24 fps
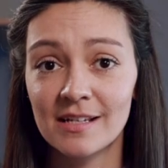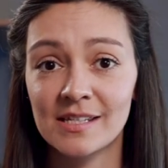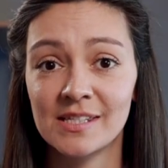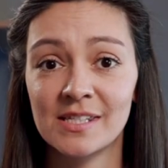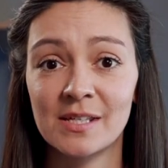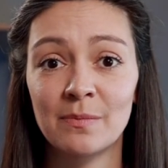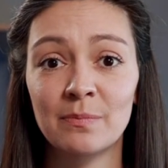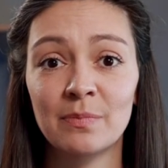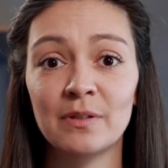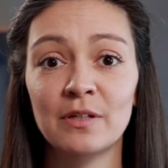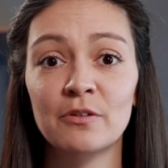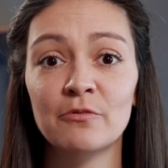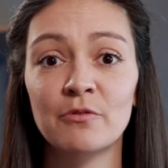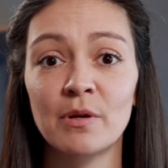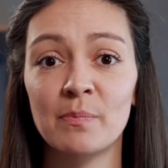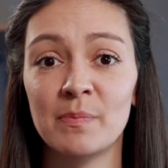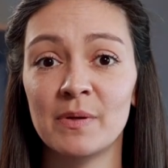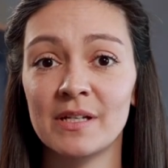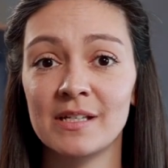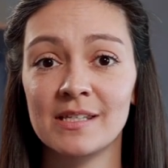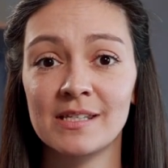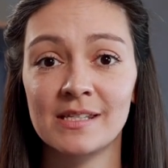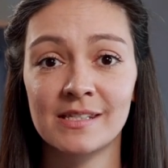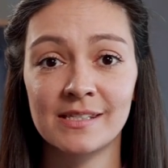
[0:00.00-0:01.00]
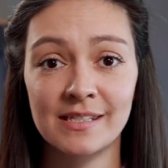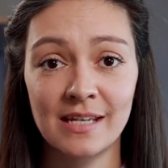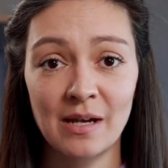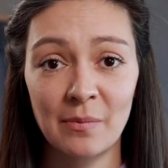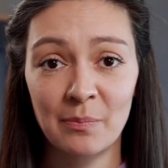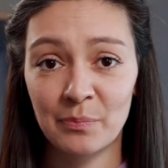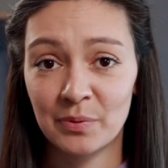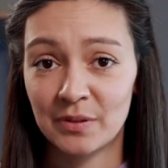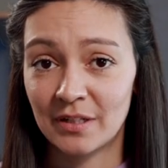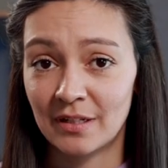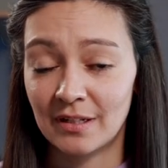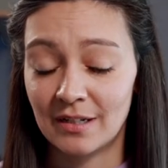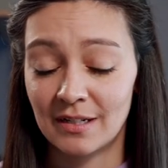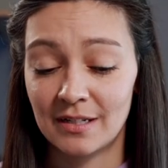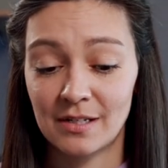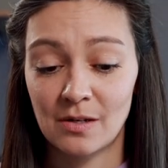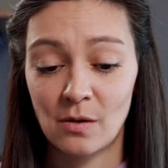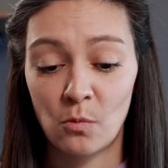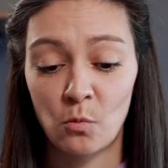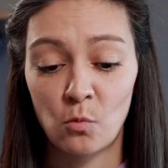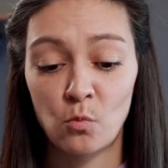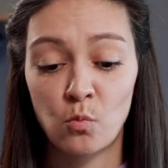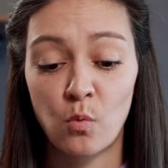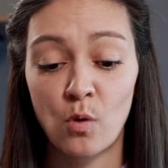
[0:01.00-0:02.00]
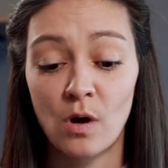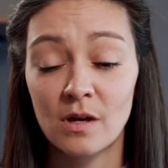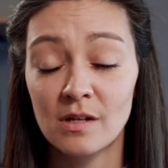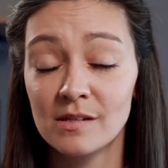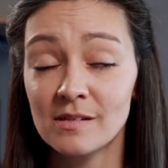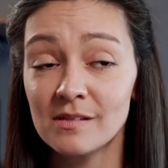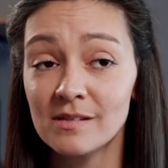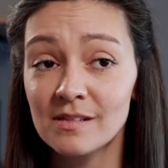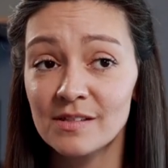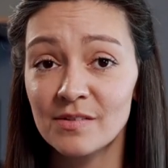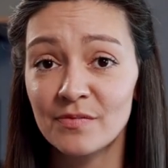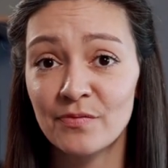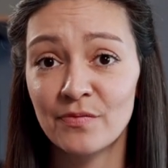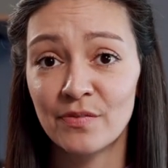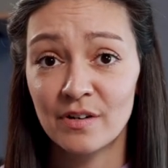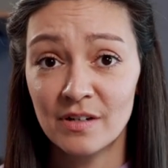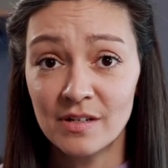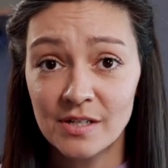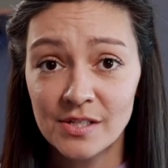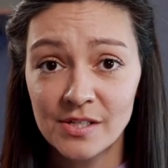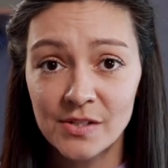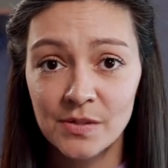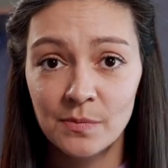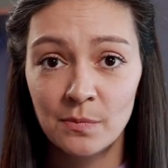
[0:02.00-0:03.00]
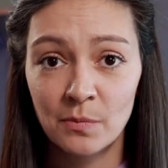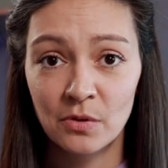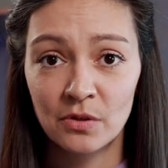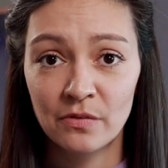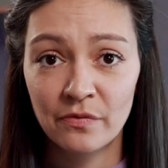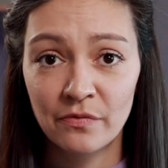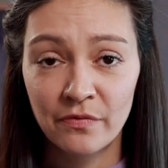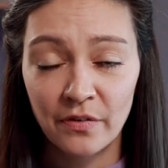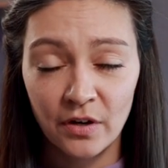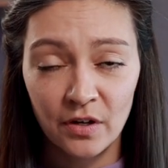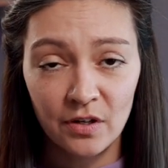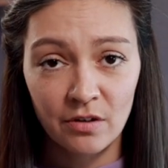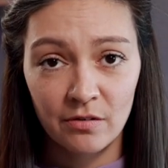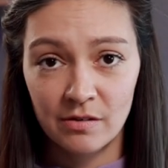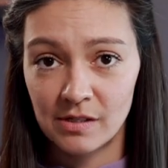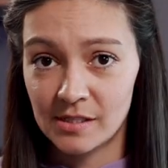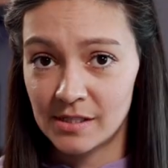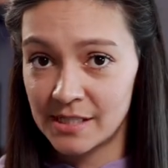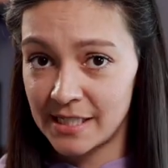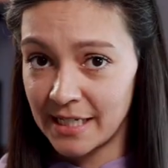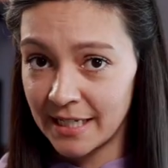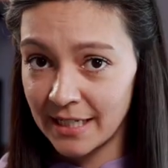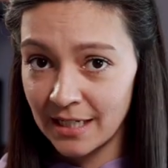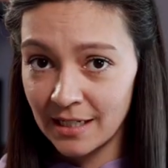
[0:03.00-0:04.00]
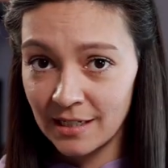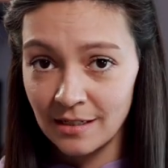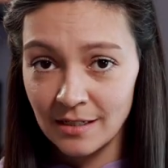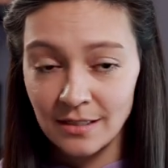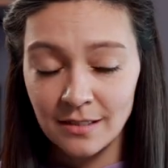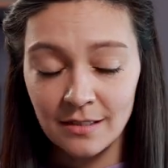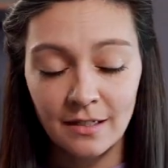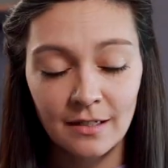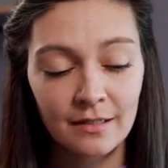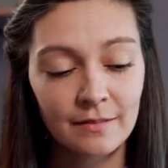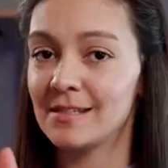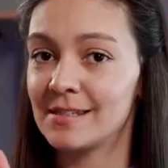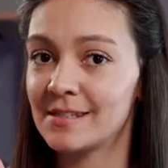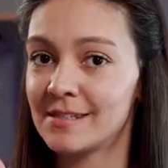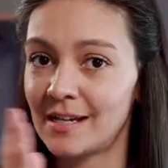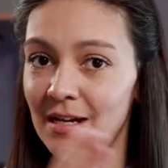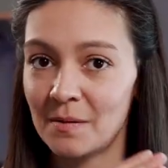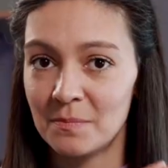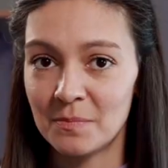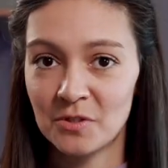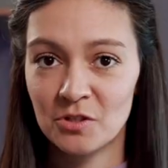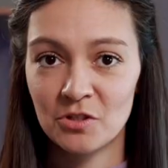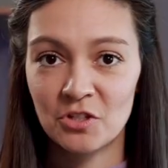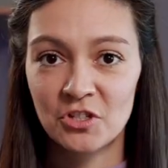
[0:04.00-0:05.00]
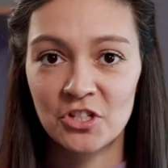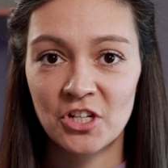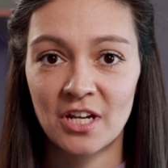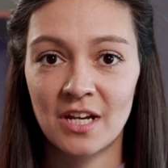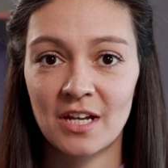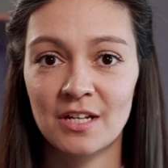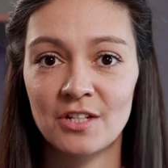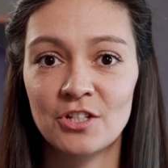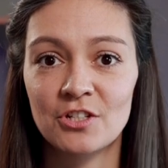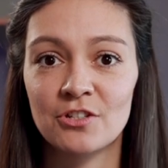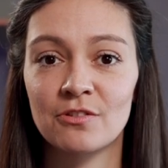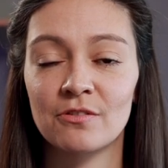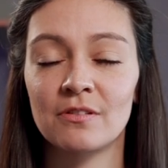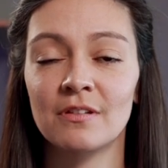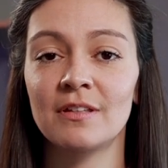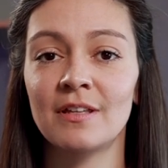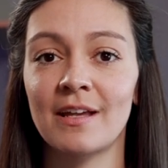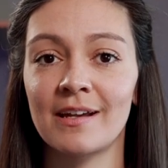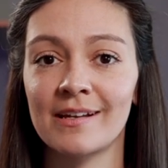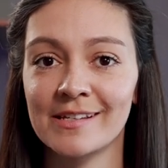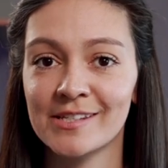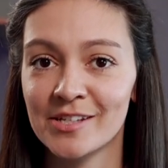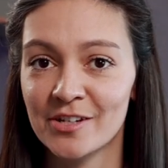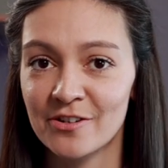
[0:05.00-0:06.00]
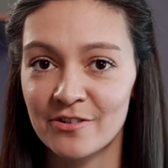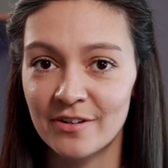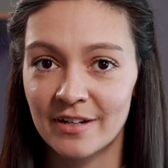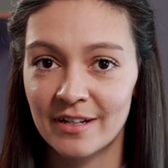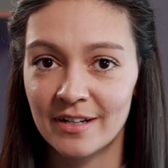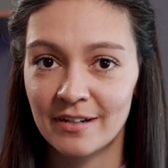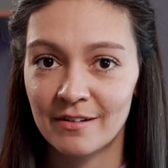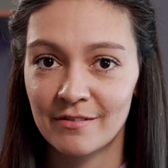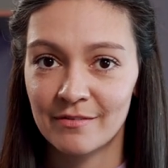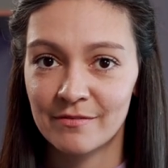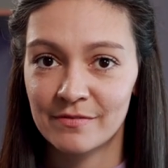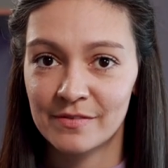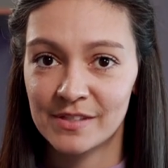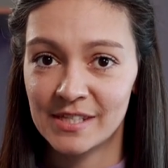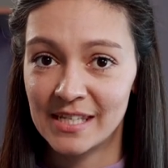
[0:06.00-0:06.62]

I simply repeat step 9. Once the first mood photo is taken, it's time to change to the next creative